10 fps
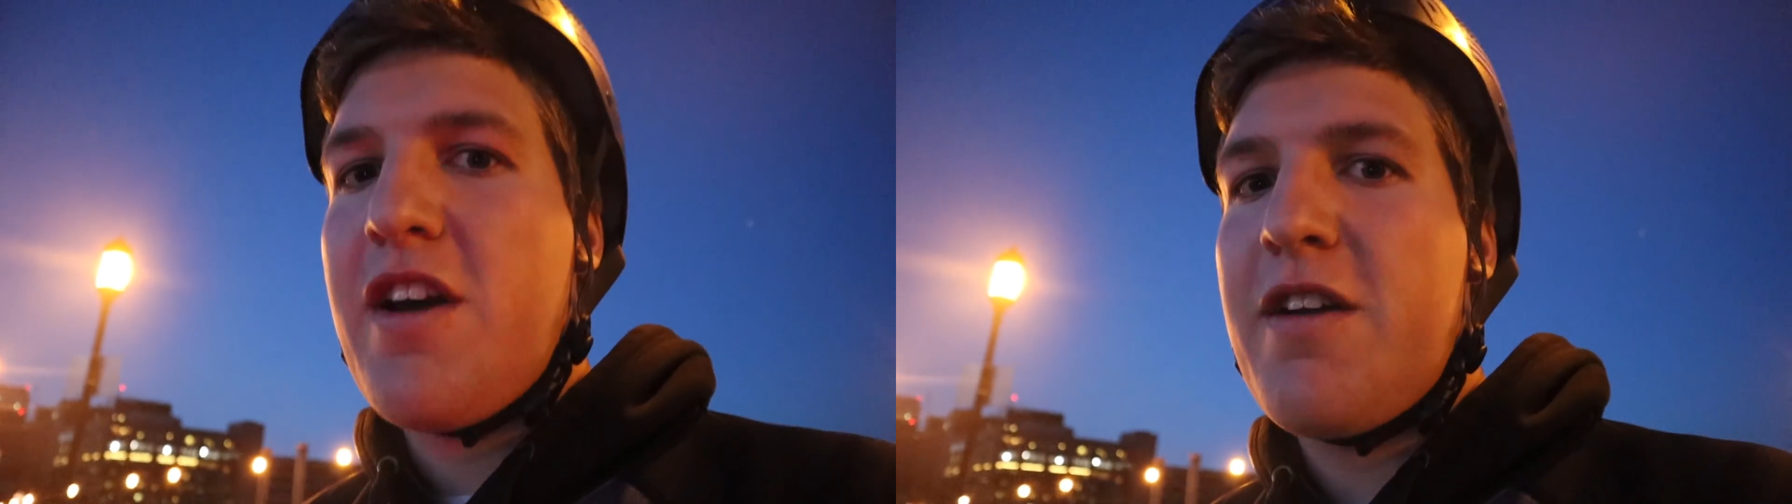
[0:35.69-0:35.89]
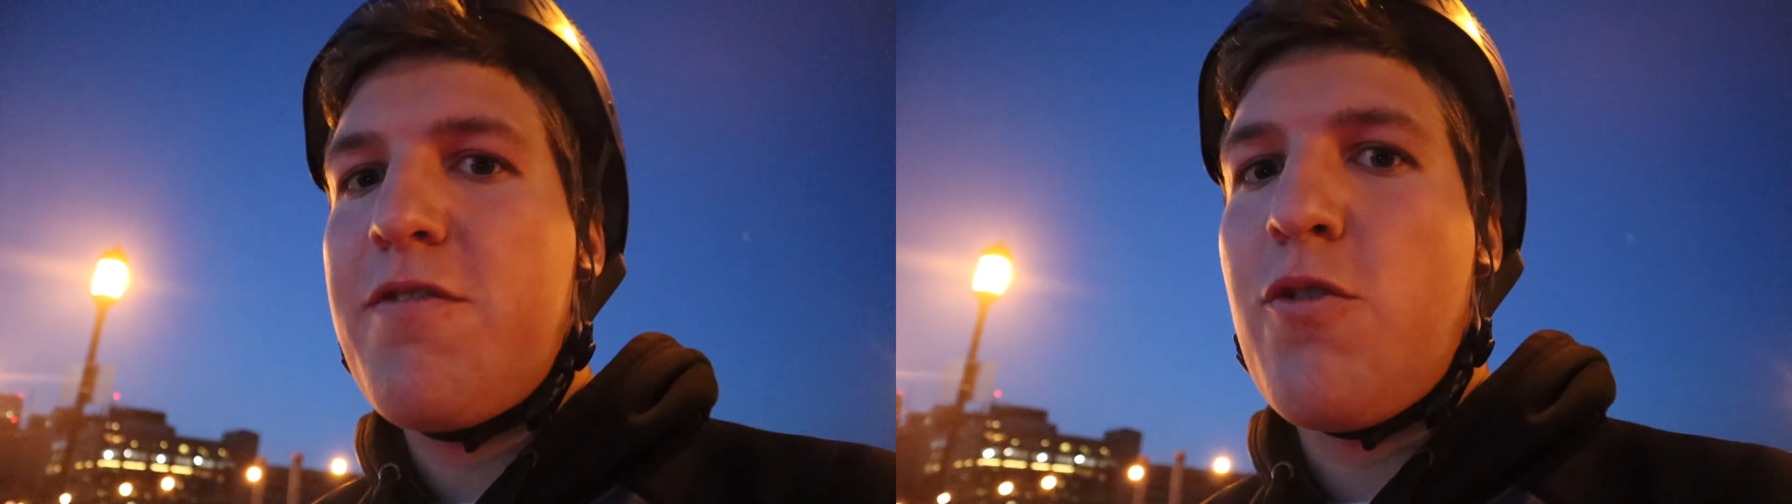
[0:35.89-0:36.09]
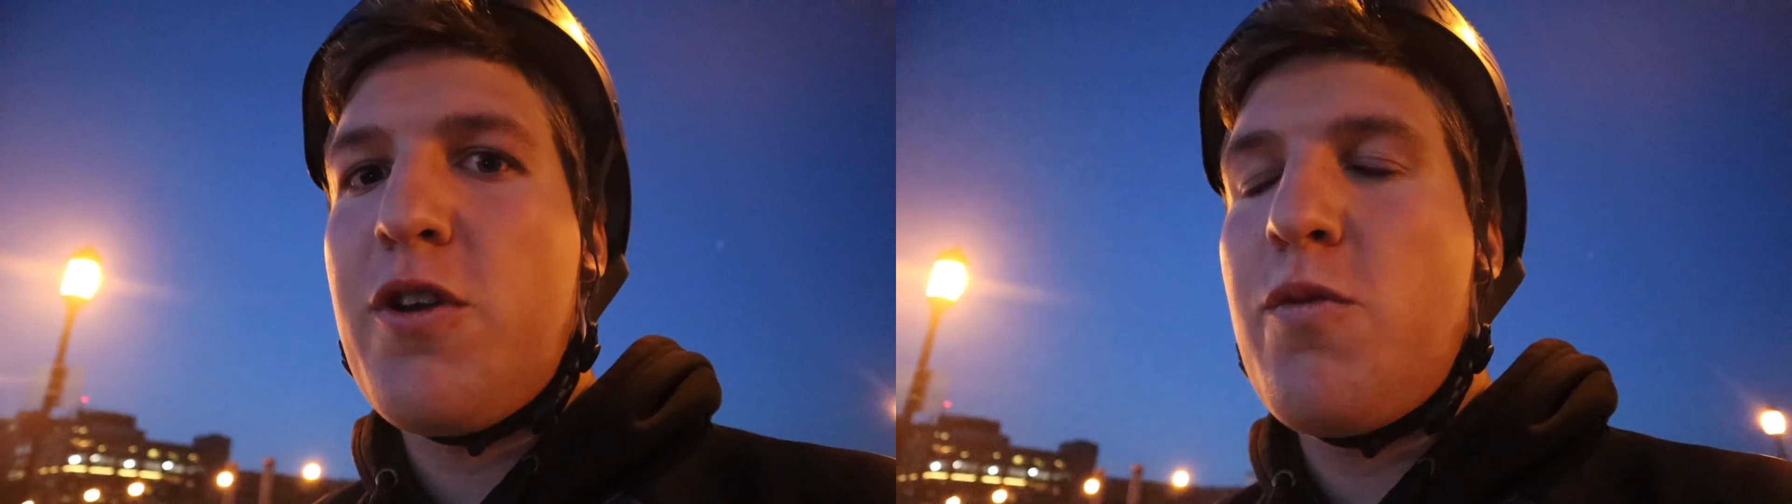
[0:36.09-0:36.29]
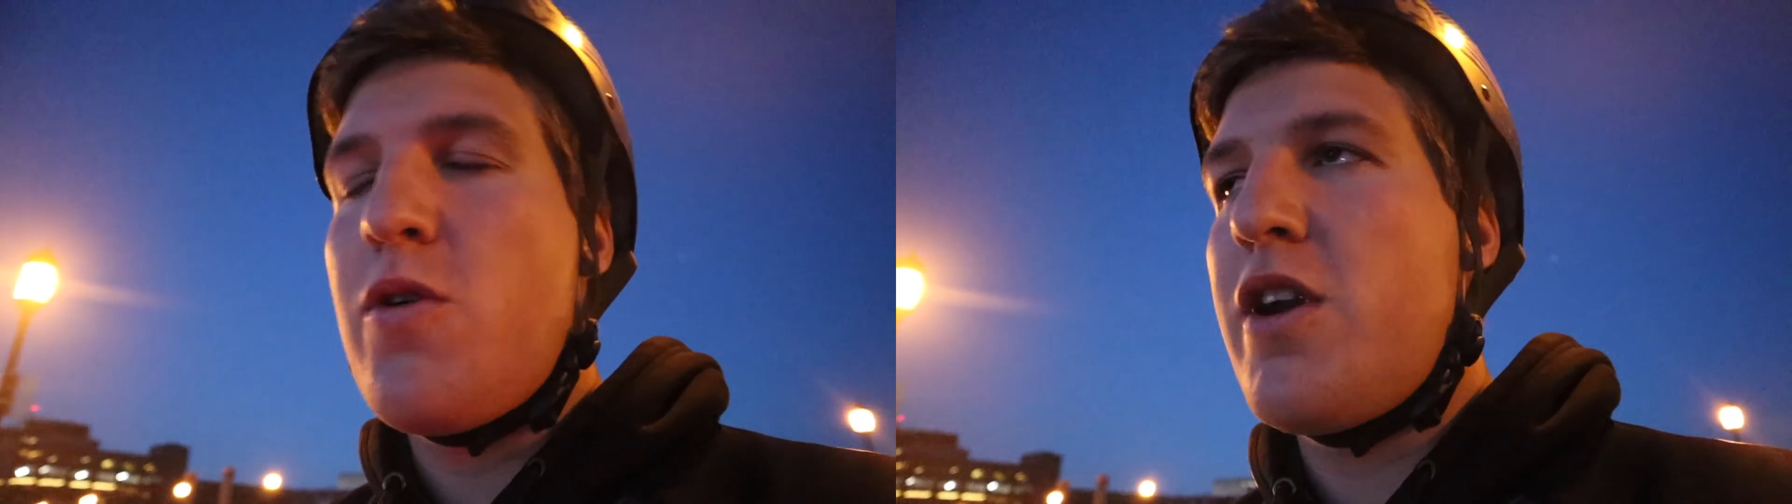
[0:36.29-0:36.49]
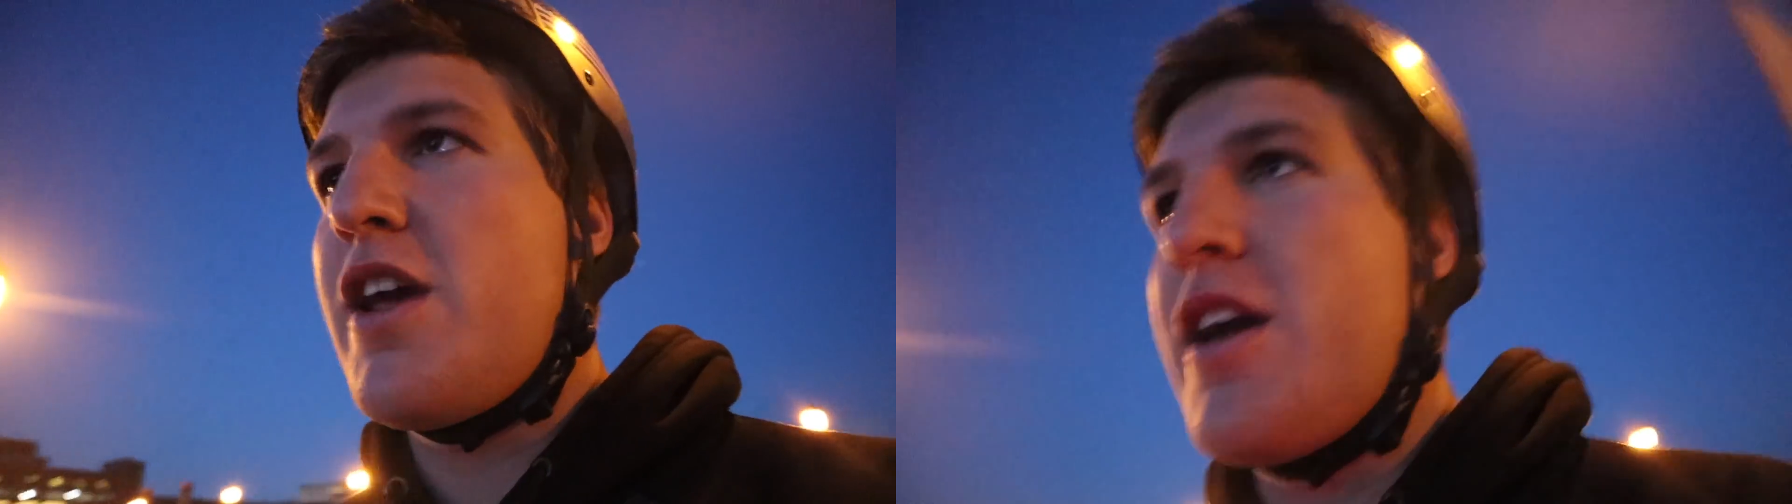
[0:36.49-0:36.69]

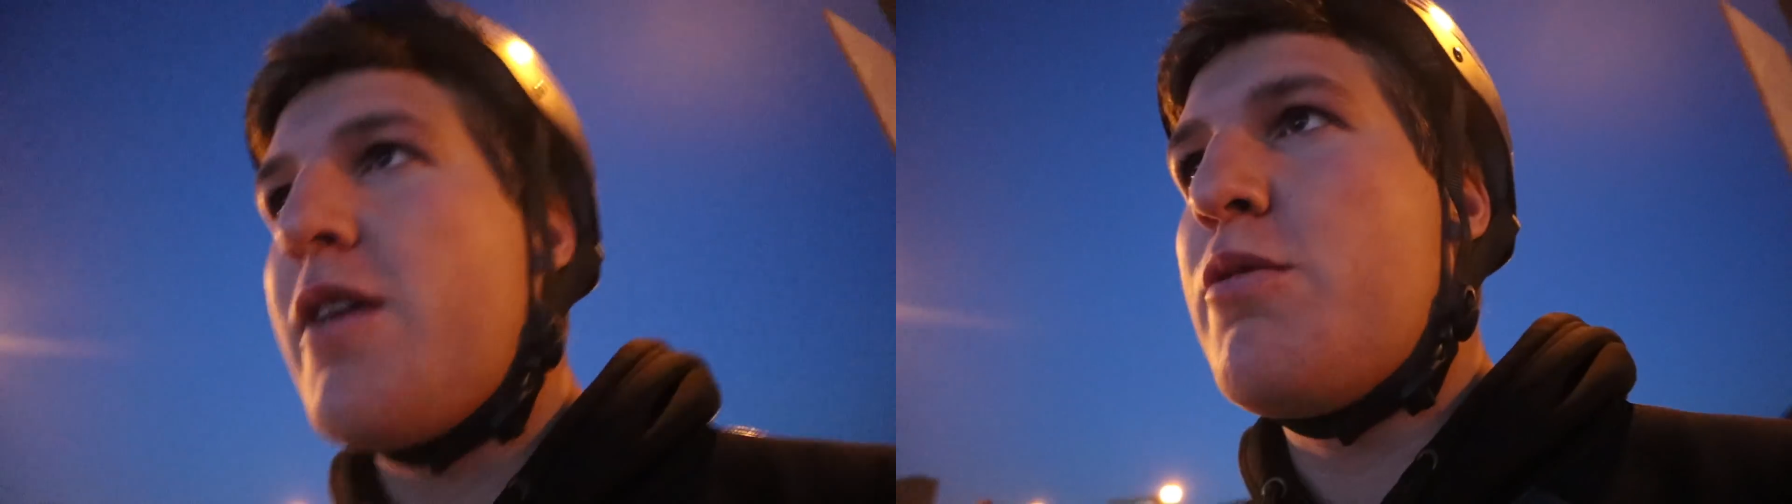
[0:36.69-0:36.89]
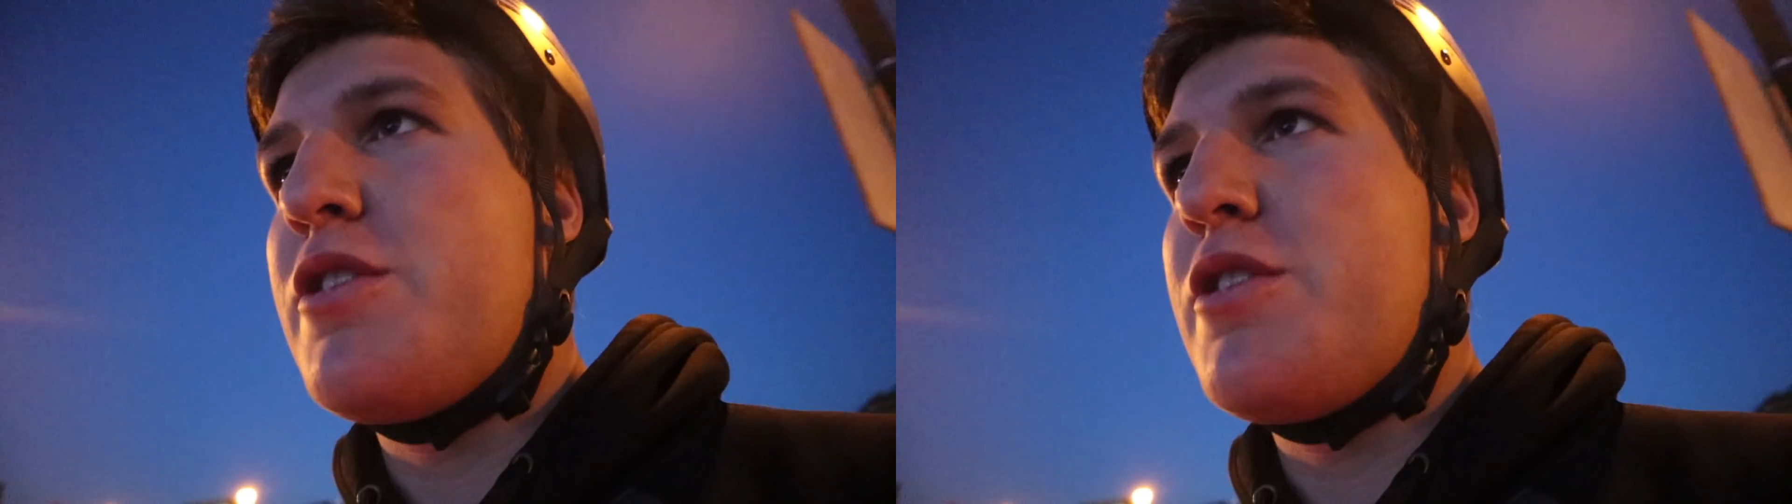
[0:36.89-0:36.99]
5:41 a.m.,